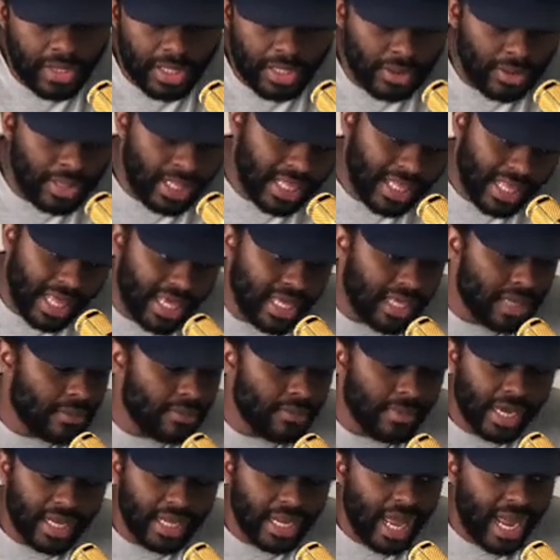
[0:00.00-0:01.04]
I know they like him.
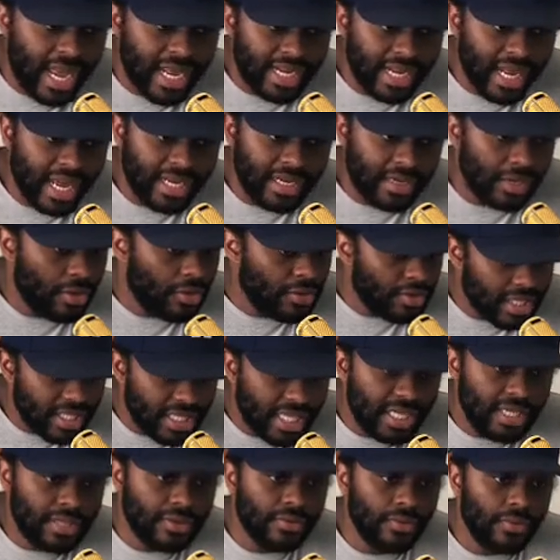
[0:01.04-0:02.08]
I know that they
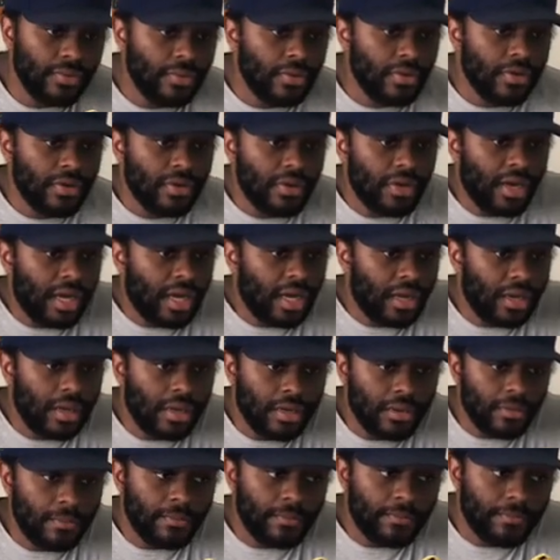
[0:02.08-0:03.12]
do.
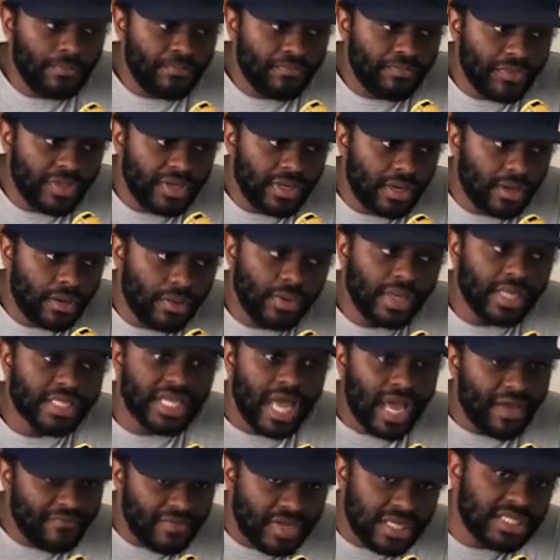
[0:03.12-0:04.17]
You know, it's
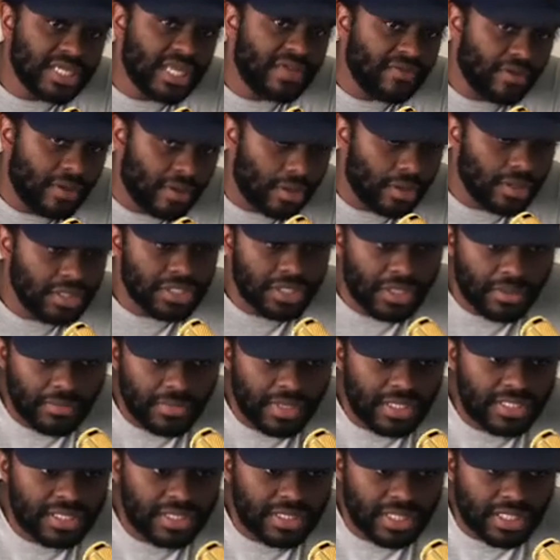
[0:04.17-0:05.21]
obvious they've held on to him
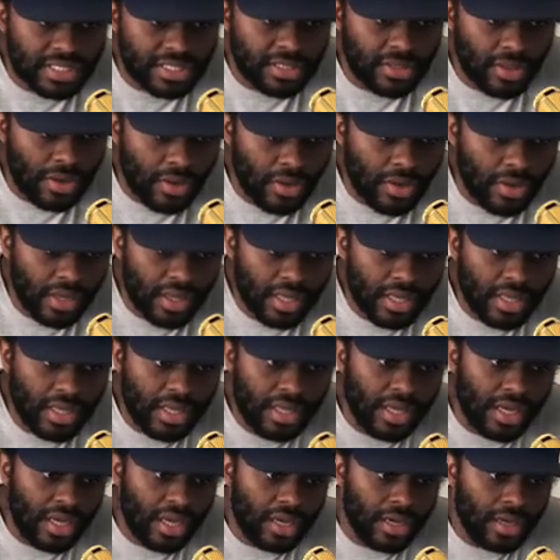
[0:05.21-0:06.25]
this long.
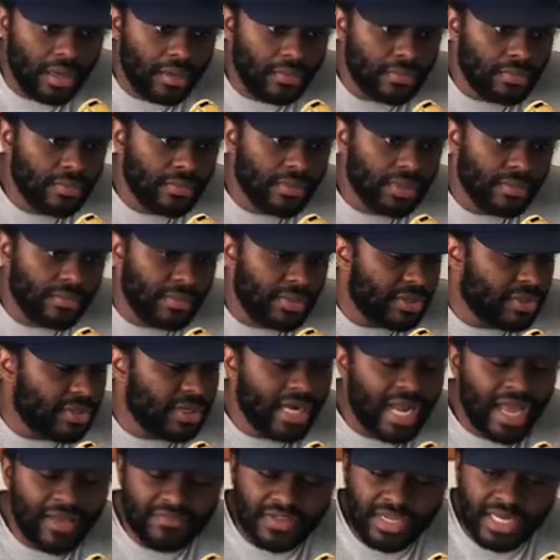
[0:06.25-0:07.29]
But they're going
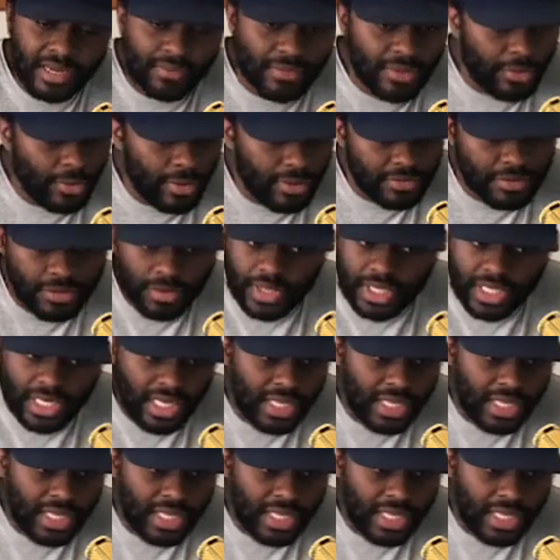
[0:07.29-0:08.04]
to have to come to grips with it.